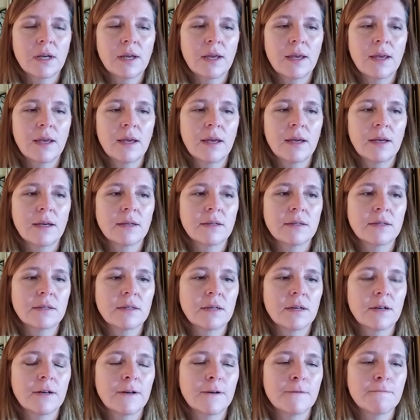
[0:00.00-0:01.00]
And
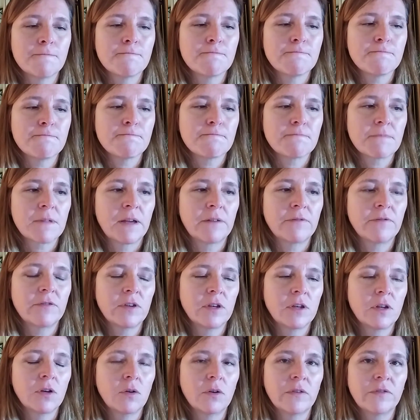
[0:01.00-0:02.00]
um, if
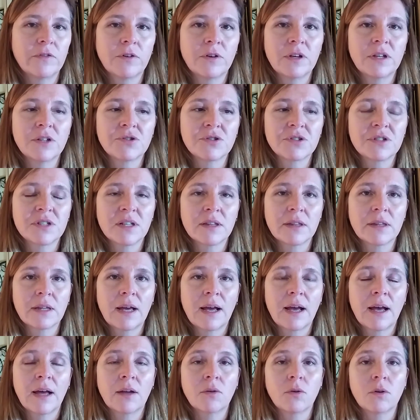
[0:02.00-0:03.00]
you know if you're interested in
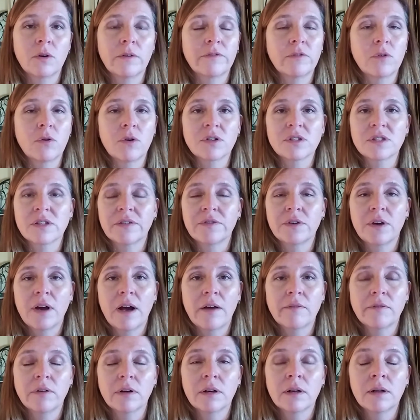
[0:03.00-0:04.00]
that, or of course if you
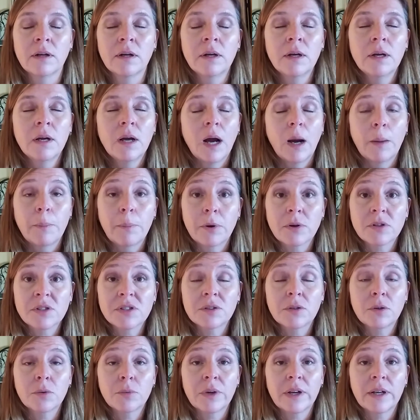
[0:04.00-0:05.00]
have a, a
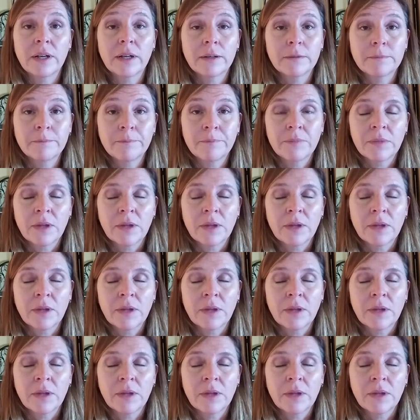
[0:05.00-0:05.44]
personal reading,